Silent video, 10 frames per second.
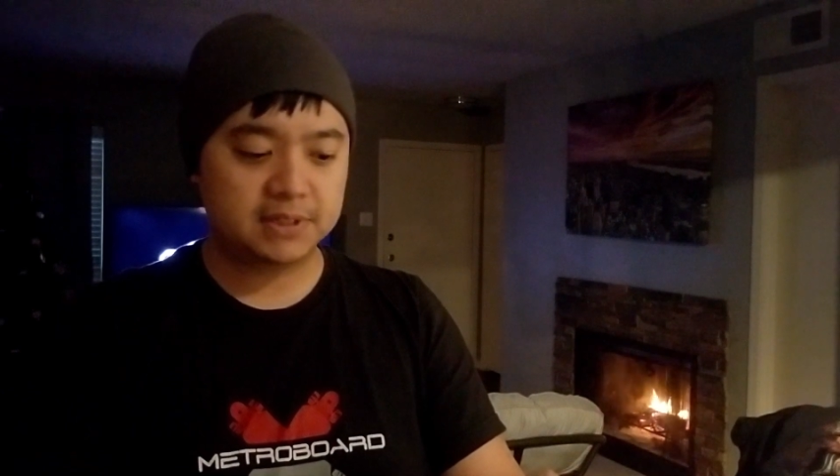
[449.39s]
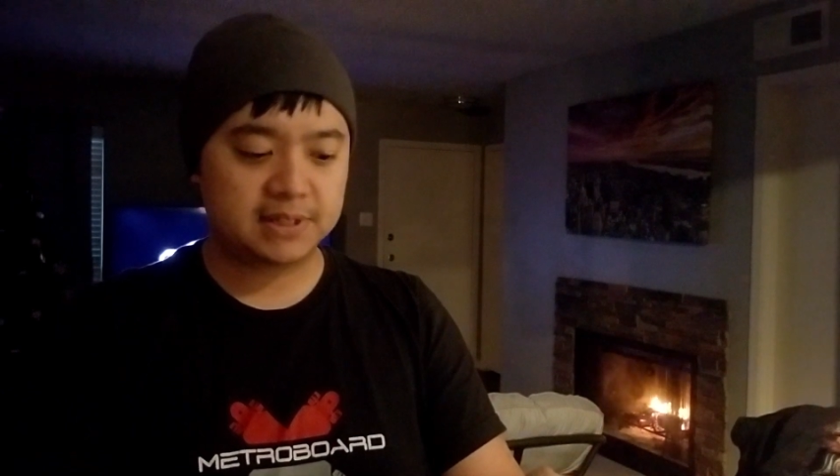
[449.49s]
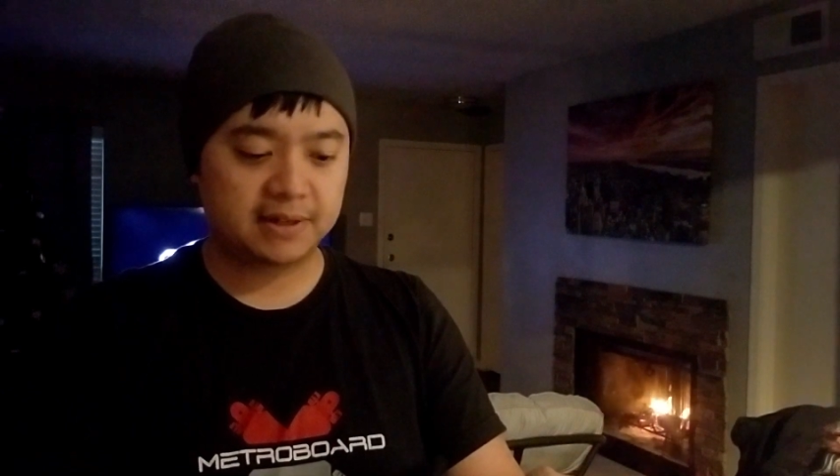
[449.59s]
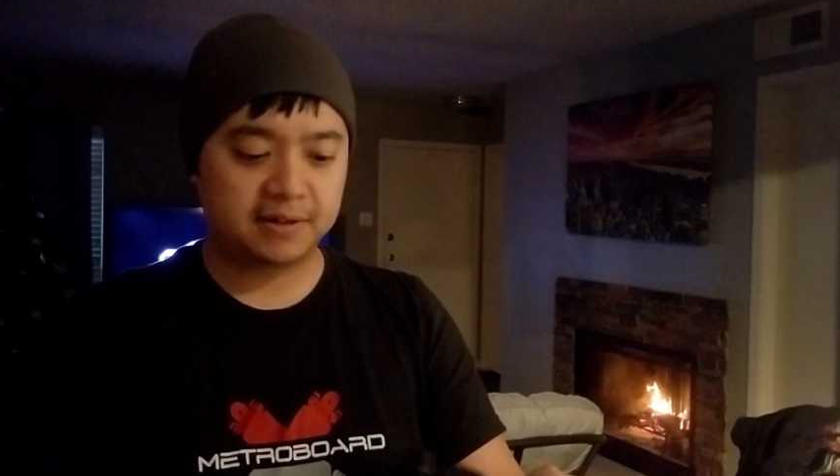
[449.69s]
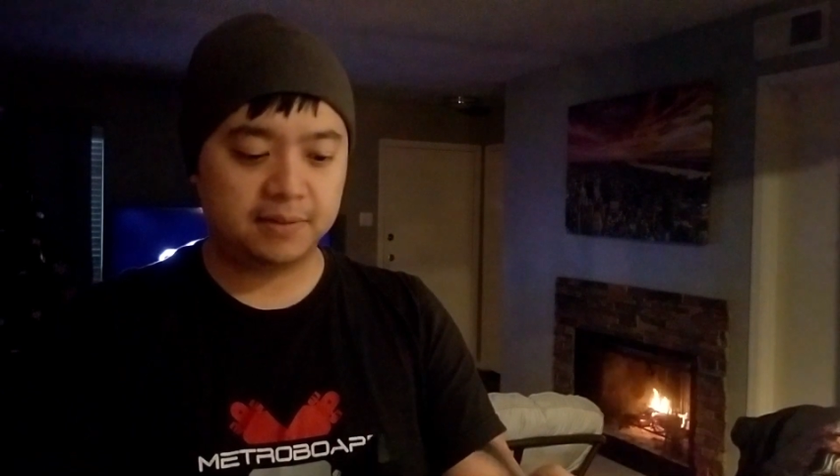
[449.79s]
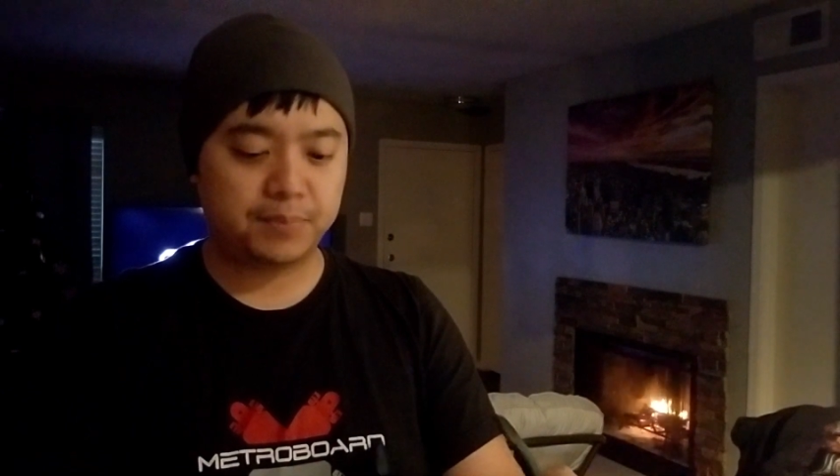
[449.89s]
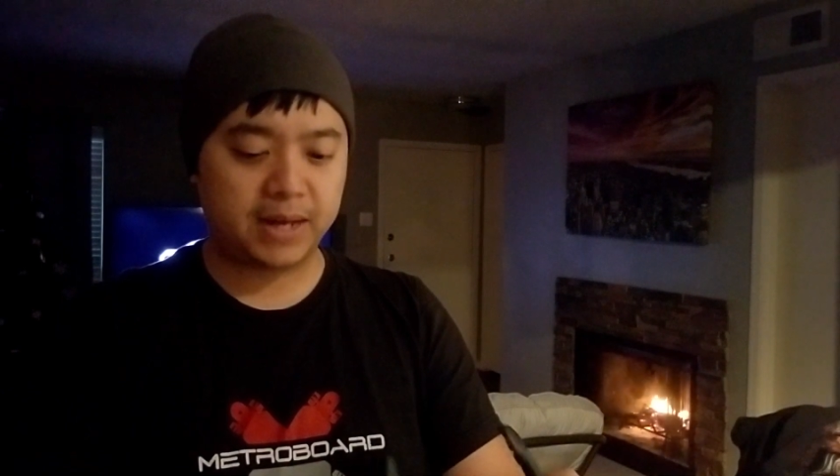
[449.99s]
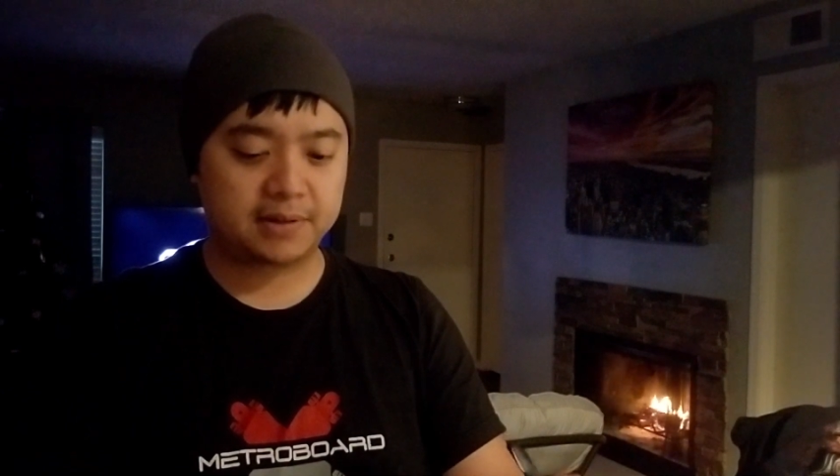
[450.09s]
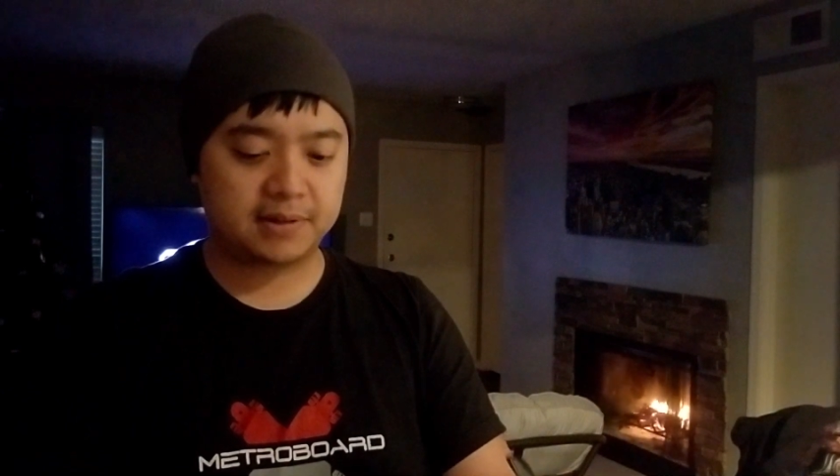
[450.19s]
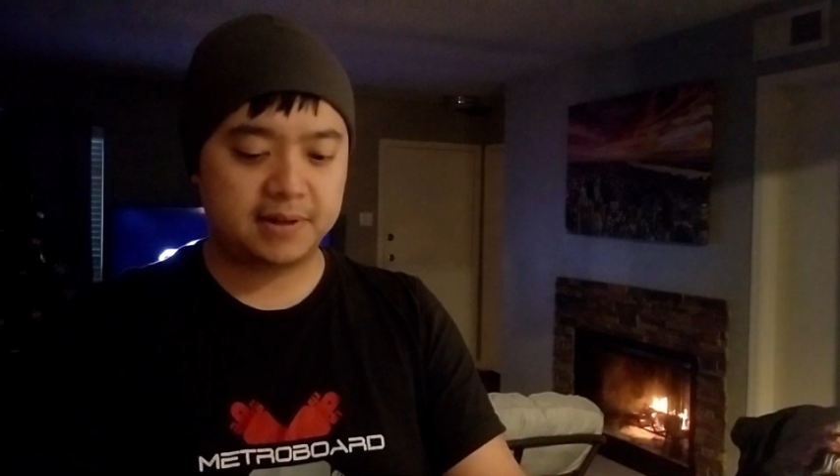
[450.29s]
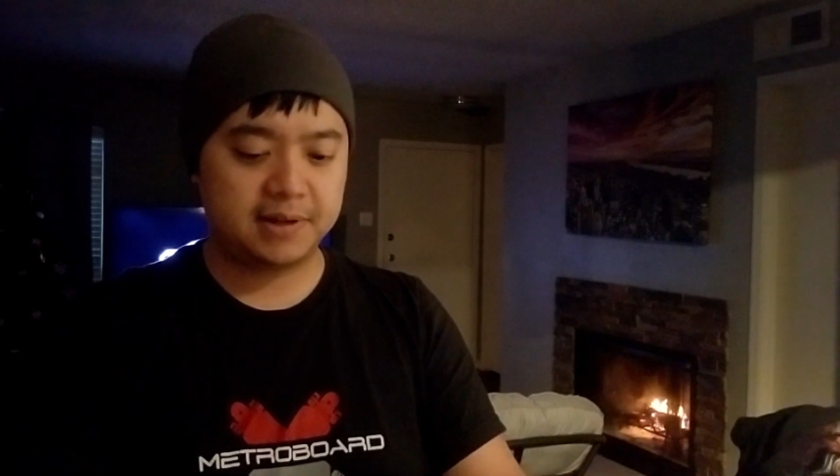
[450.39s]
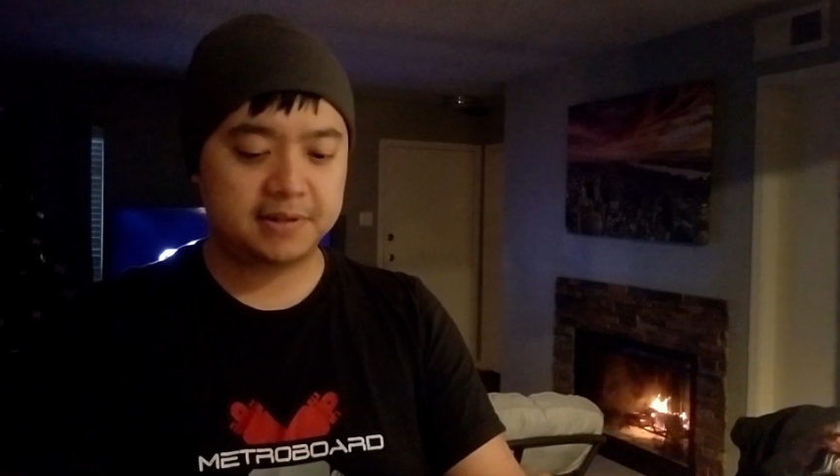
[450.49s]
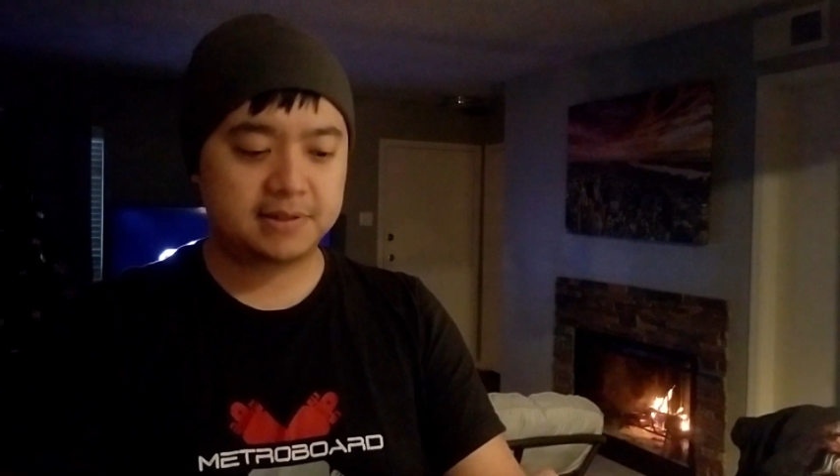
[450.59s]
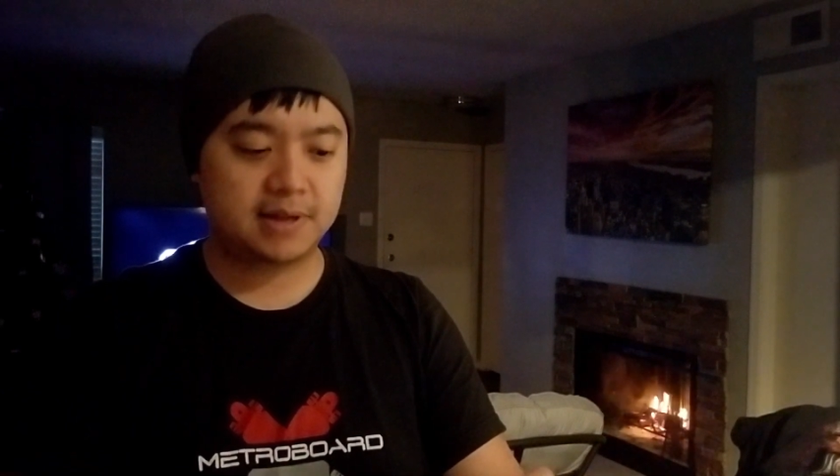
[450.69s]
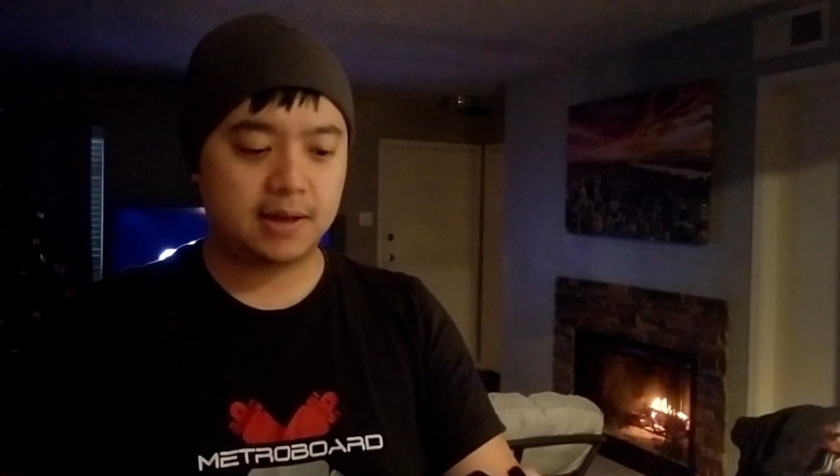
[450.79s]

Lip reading: seen any impact test,